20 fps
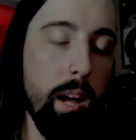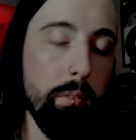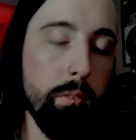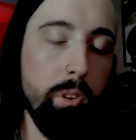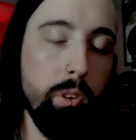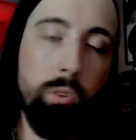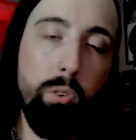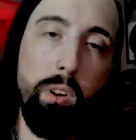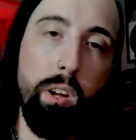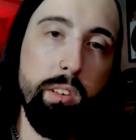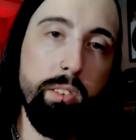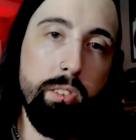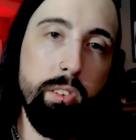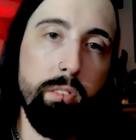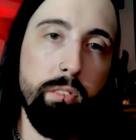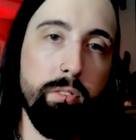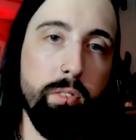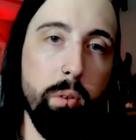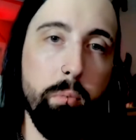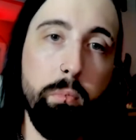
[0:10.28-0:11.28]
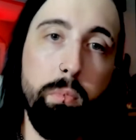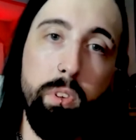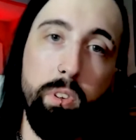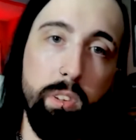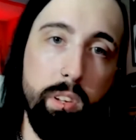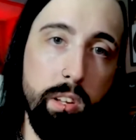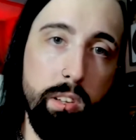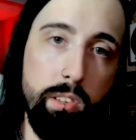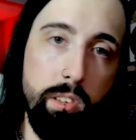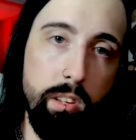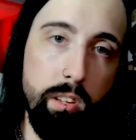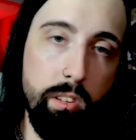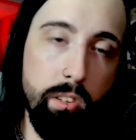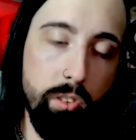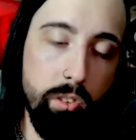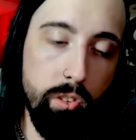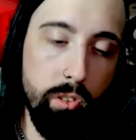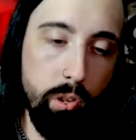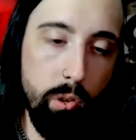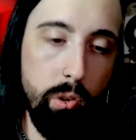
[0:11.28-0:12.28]
I'm Chris from Denson
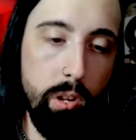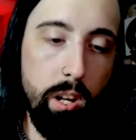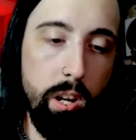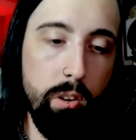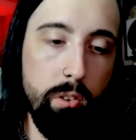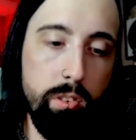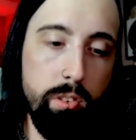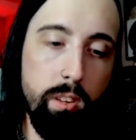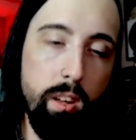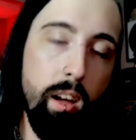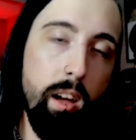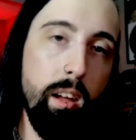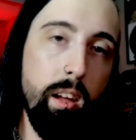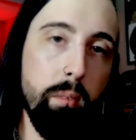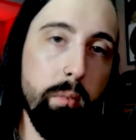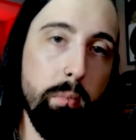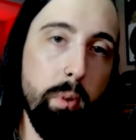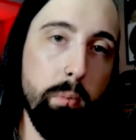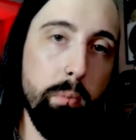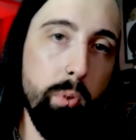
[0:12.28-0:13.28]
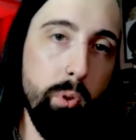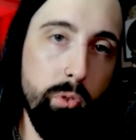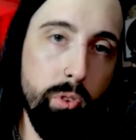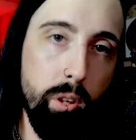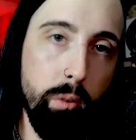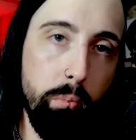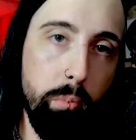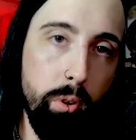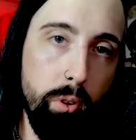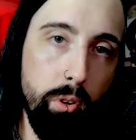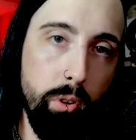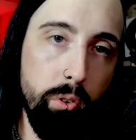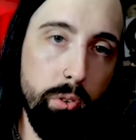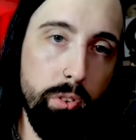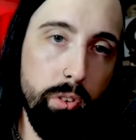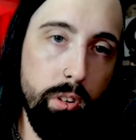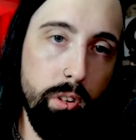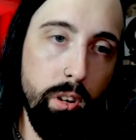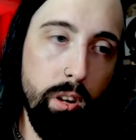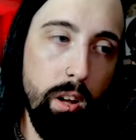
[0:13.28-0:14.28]
Studios. I am a music
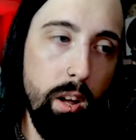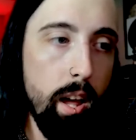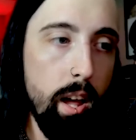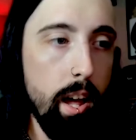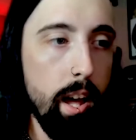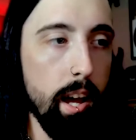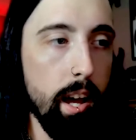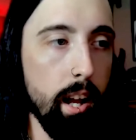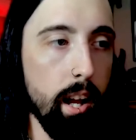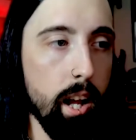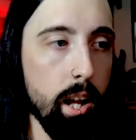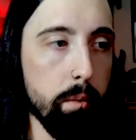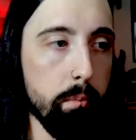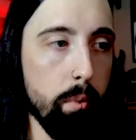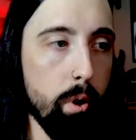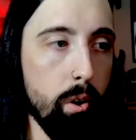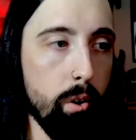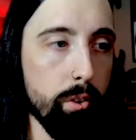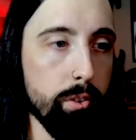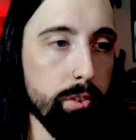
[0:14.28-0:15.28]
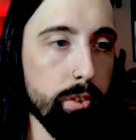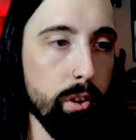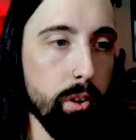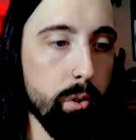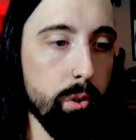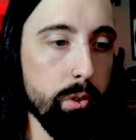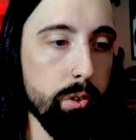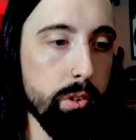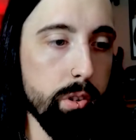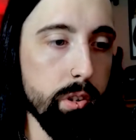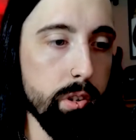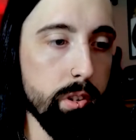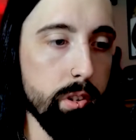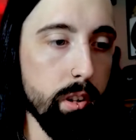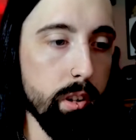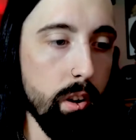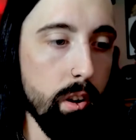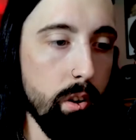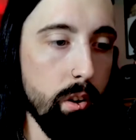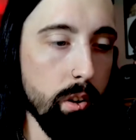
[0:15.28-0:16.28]
producer, and I am also
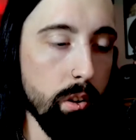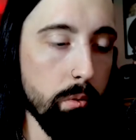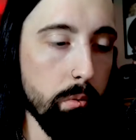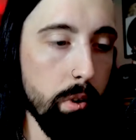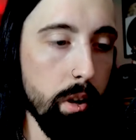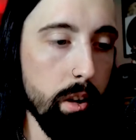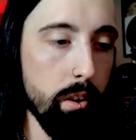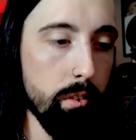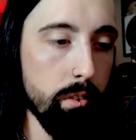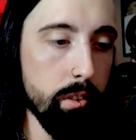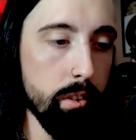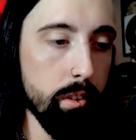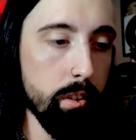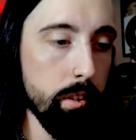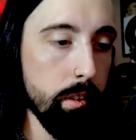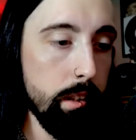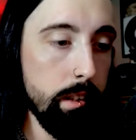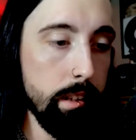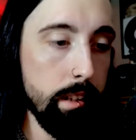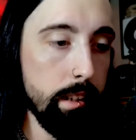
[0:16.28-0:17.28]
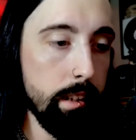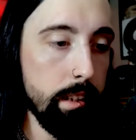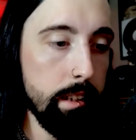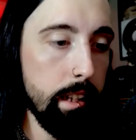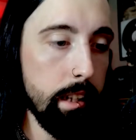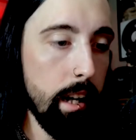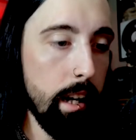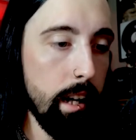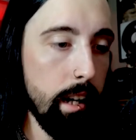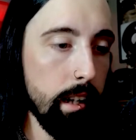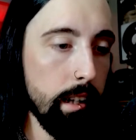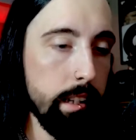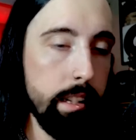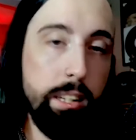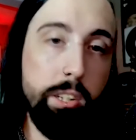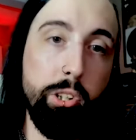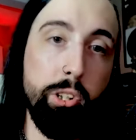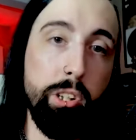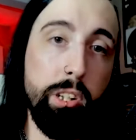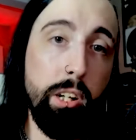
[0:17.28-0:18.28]
just an all-around uh,
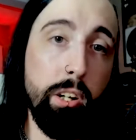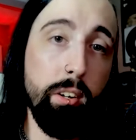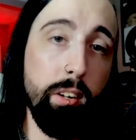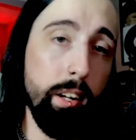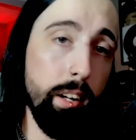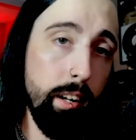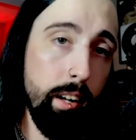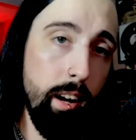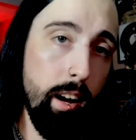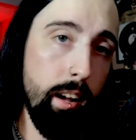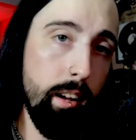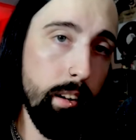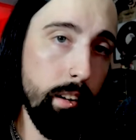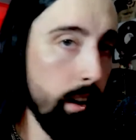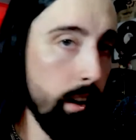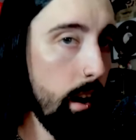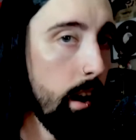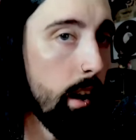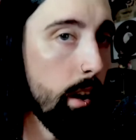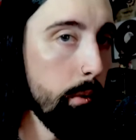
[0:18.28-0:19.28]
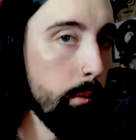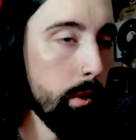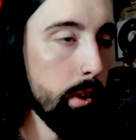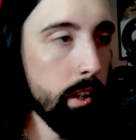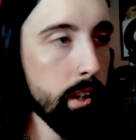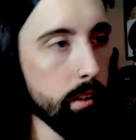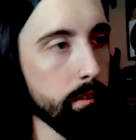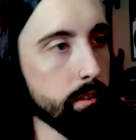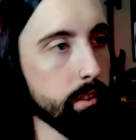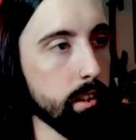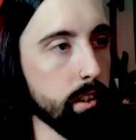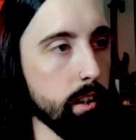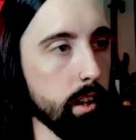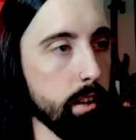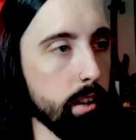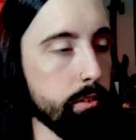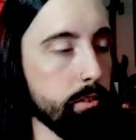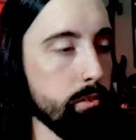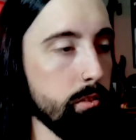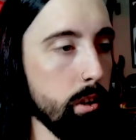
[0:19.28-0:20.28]
engineering kind of guy when it comes to
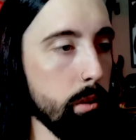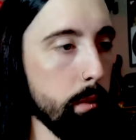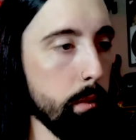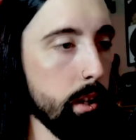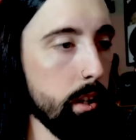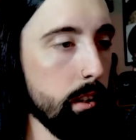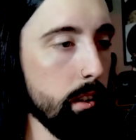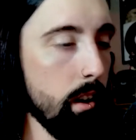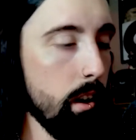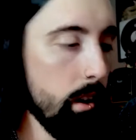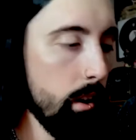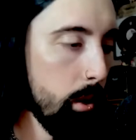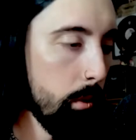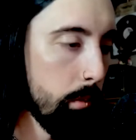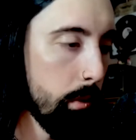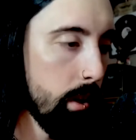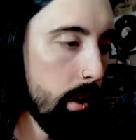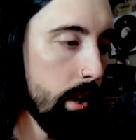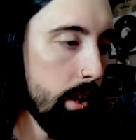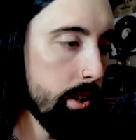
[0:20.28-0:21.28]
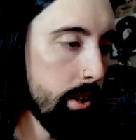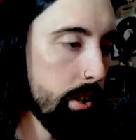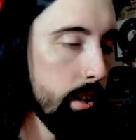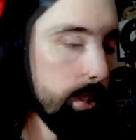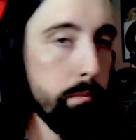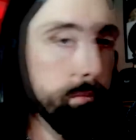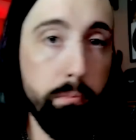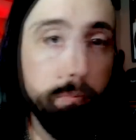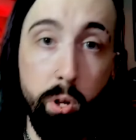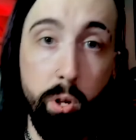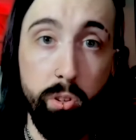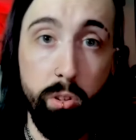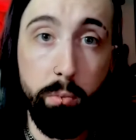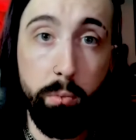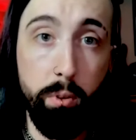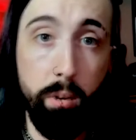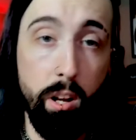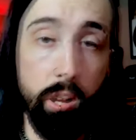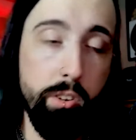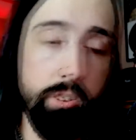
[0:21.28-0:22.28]
live streaming, audio production, music
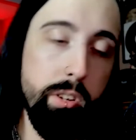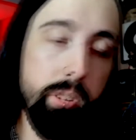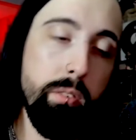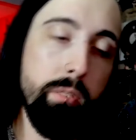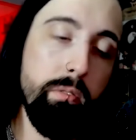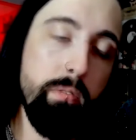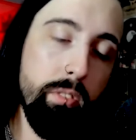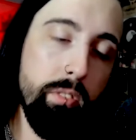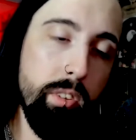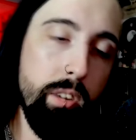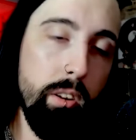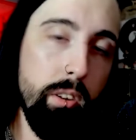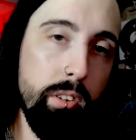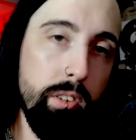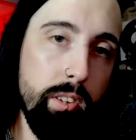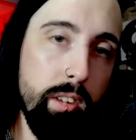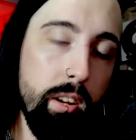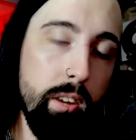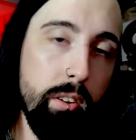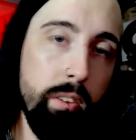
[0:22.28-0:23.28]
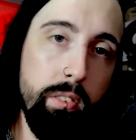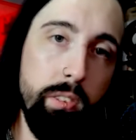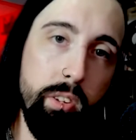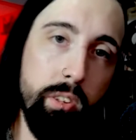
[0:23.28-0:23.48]
production, et cetera, et cetera.